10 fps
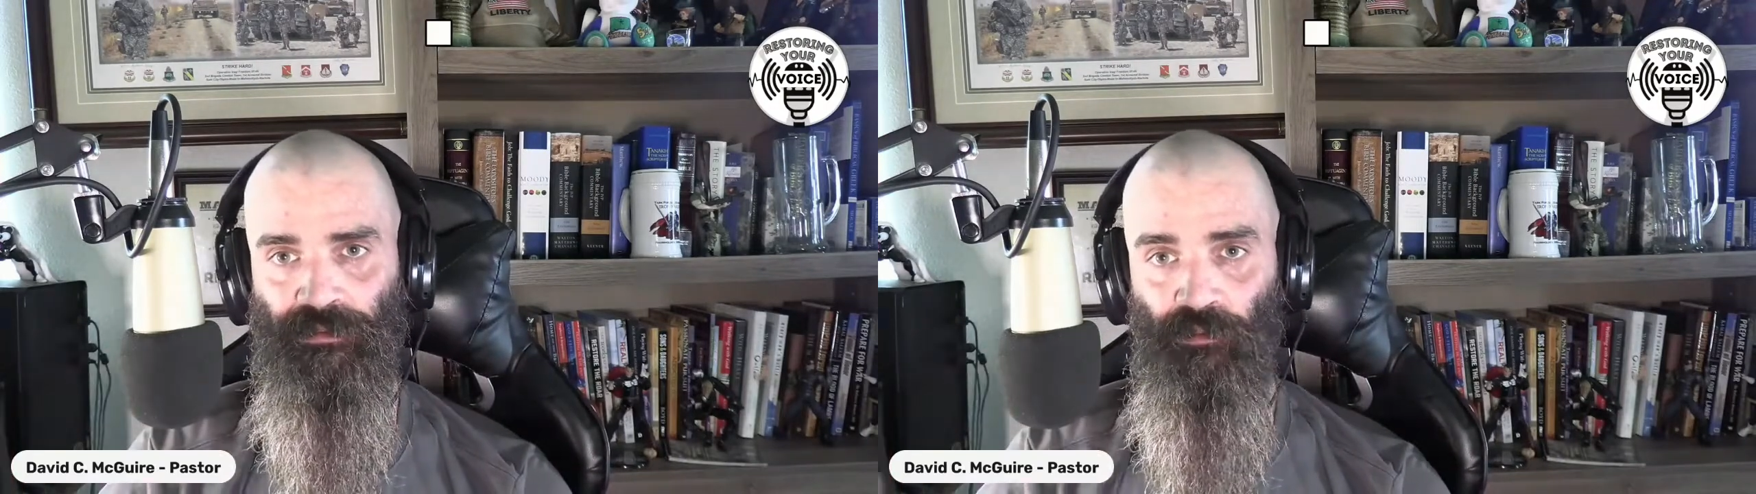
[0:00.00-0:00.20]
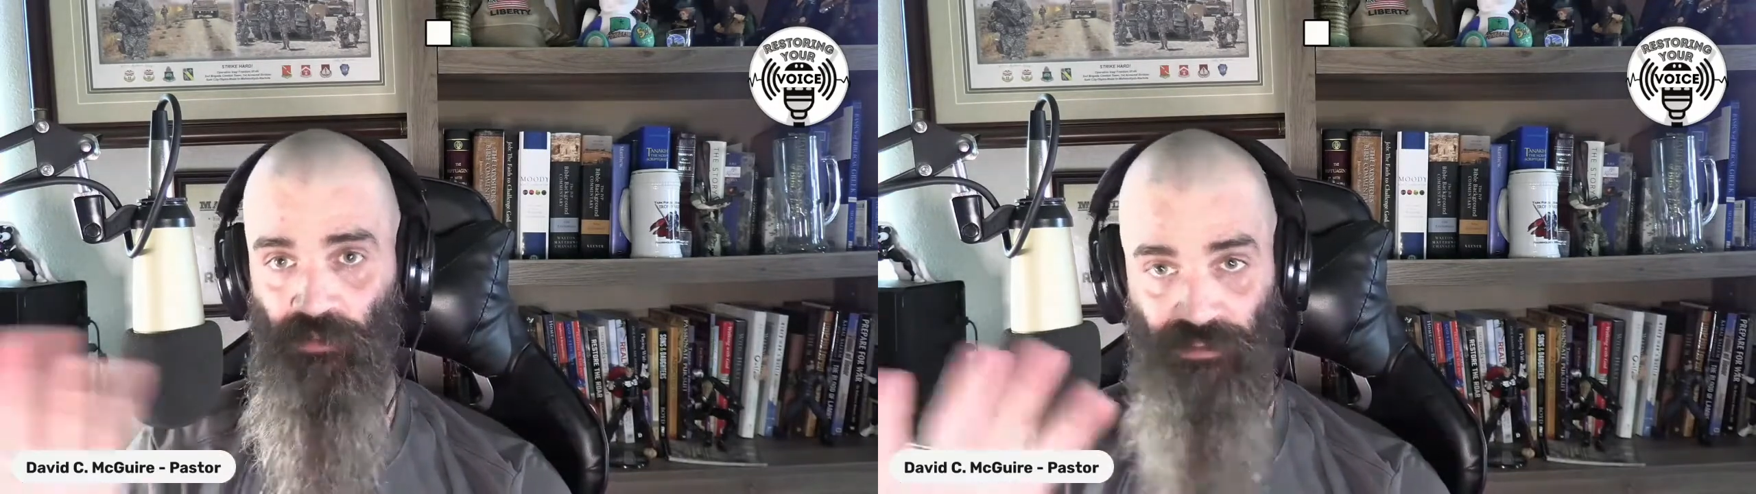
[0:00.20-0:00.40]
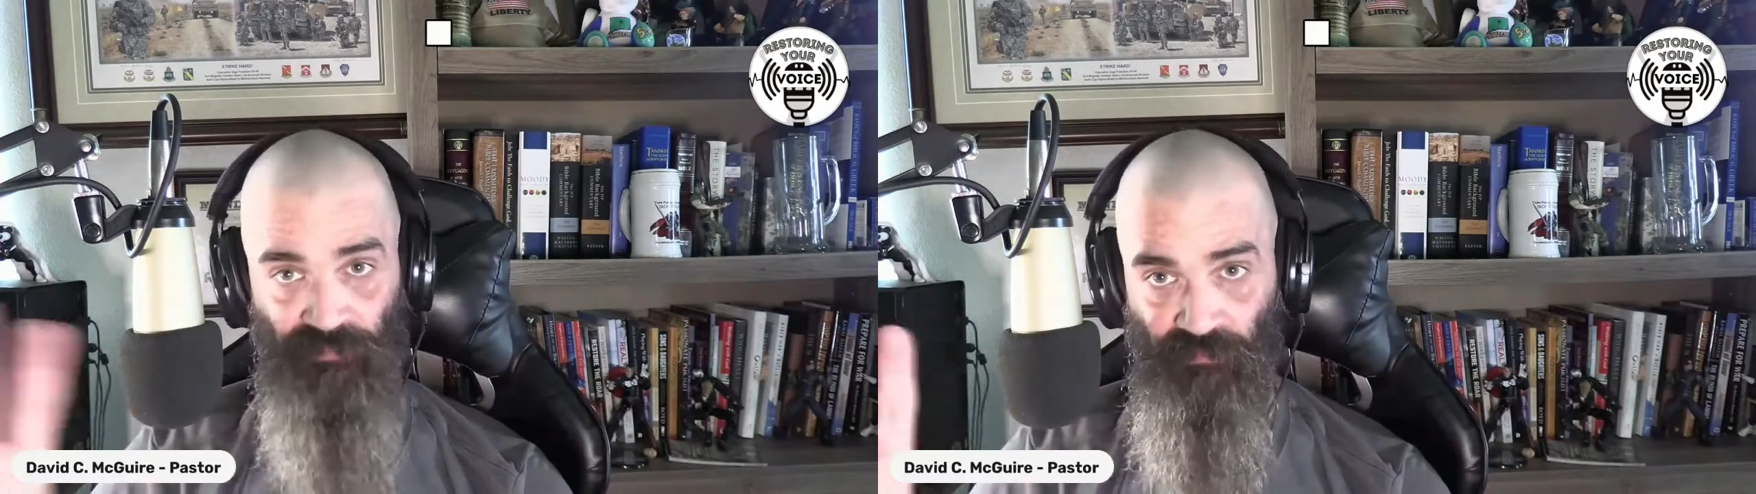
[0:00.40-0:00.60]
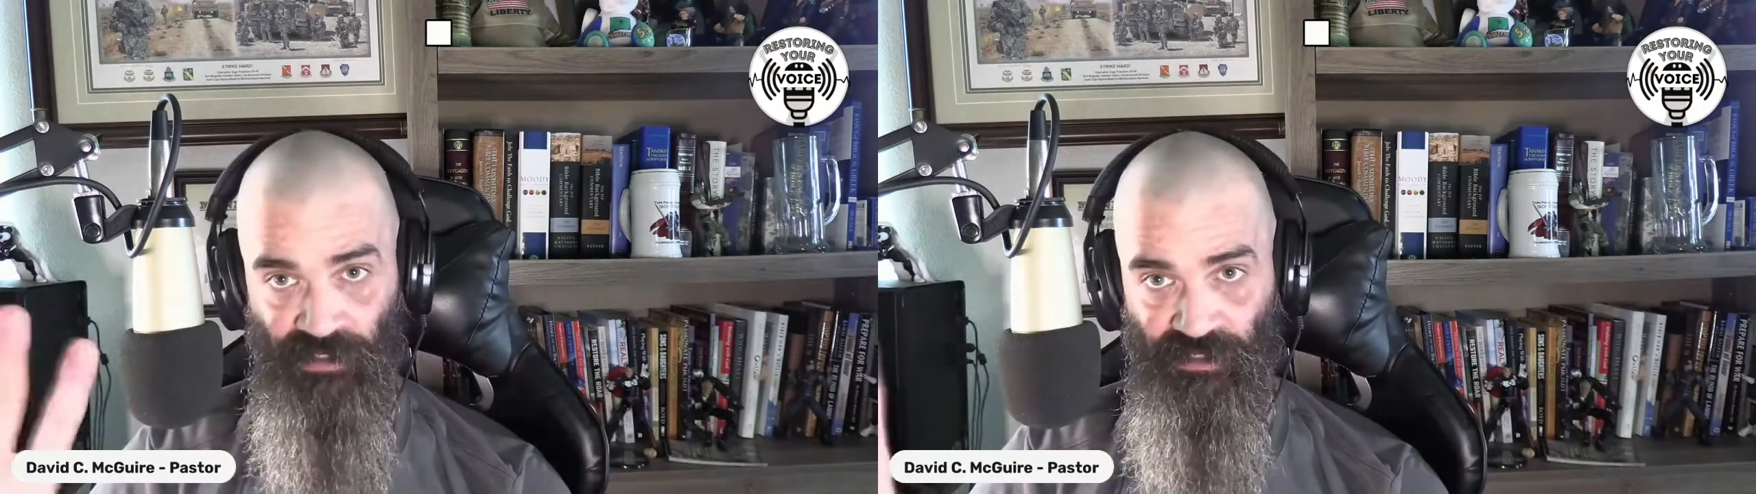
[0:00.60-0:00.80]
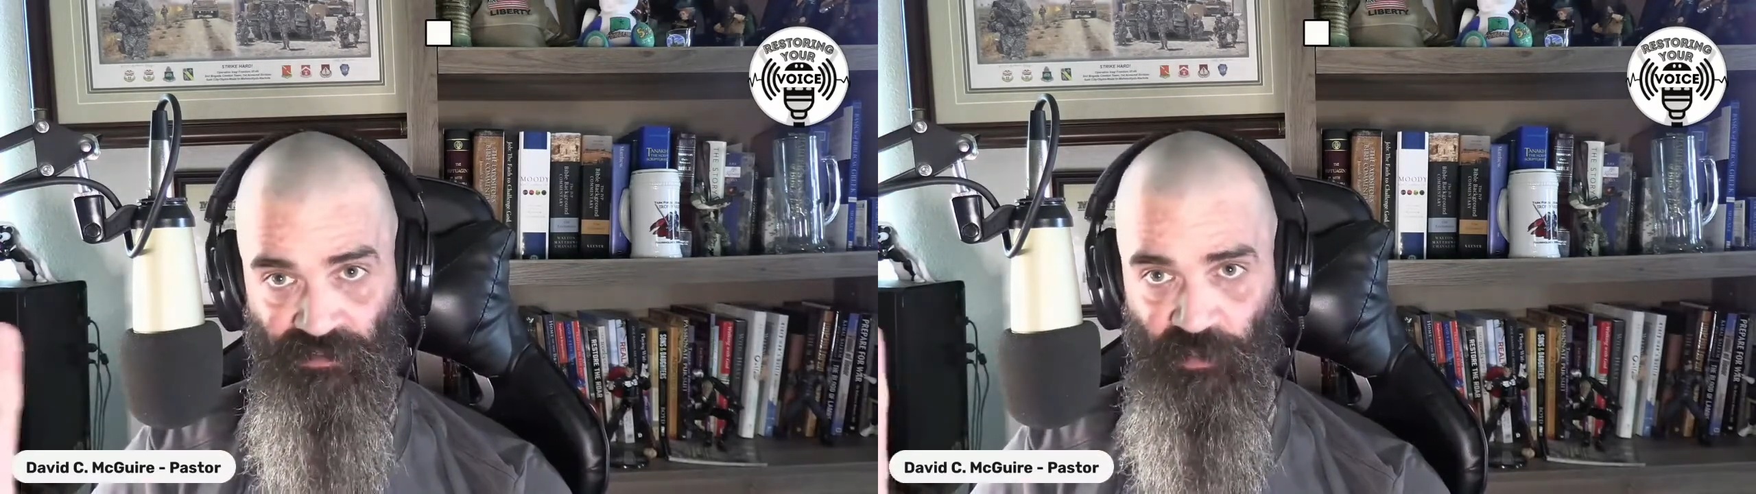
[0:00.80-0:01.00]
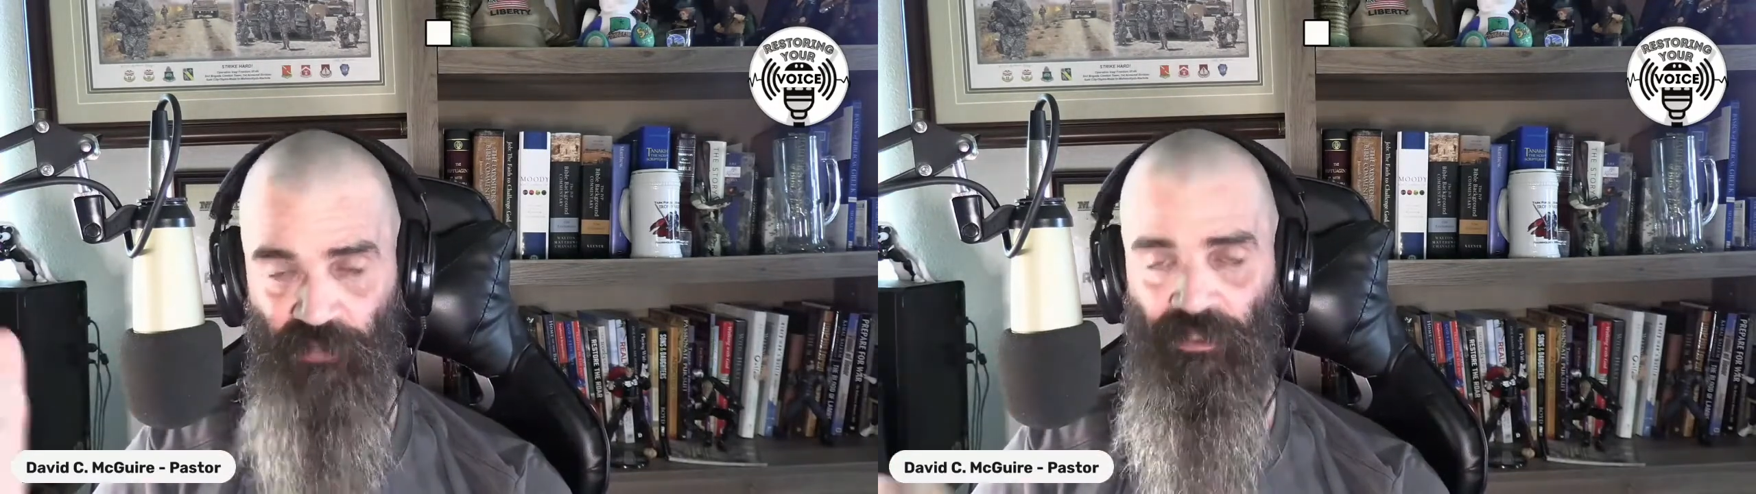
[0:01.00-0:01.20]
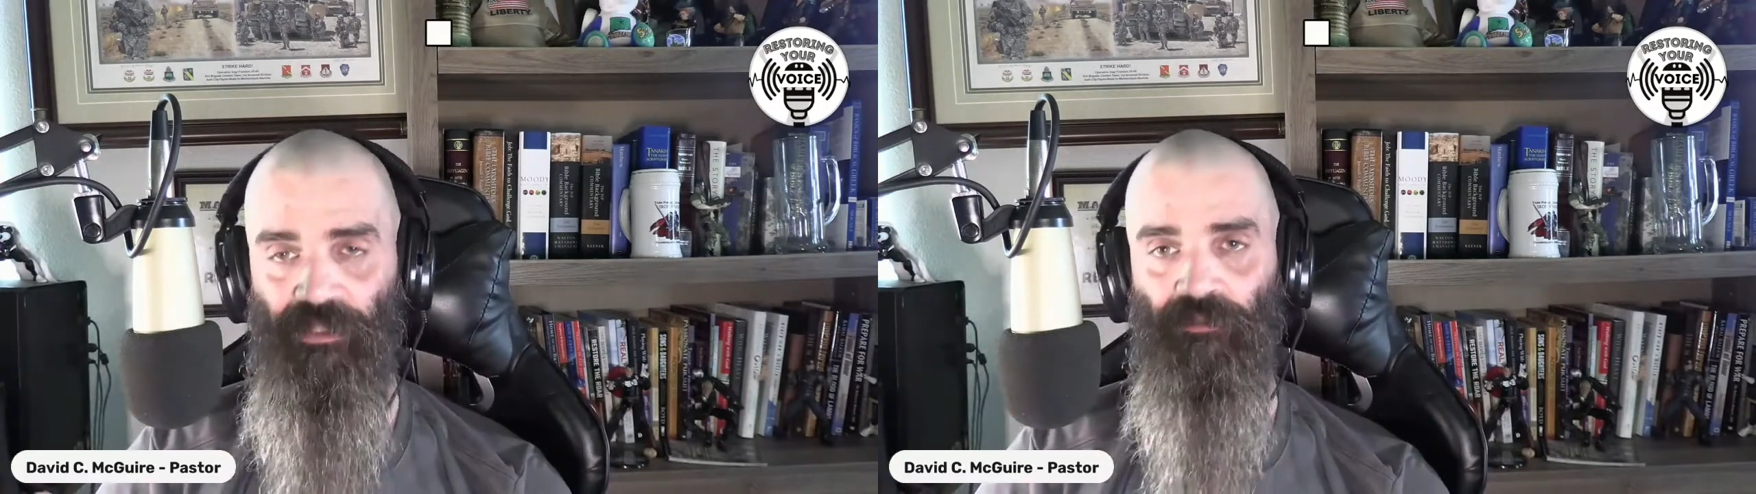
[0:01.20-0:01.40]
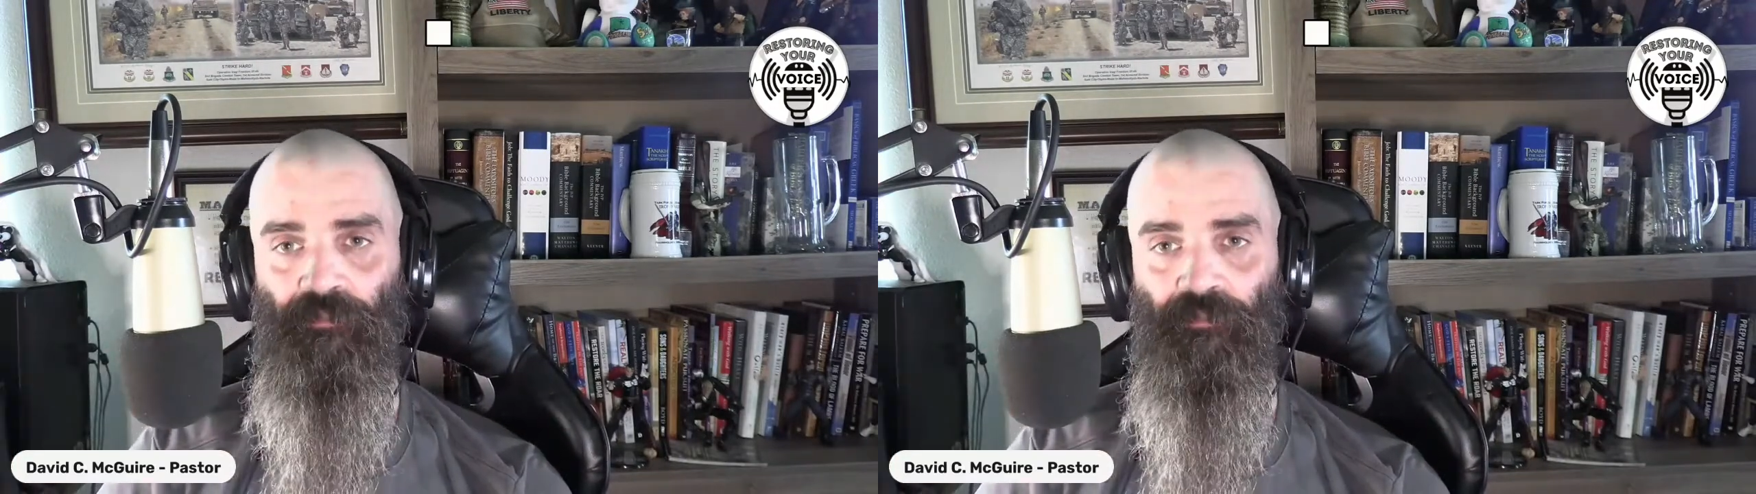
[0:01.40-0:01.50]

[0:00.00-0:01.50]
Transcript: whatever the reasons may be.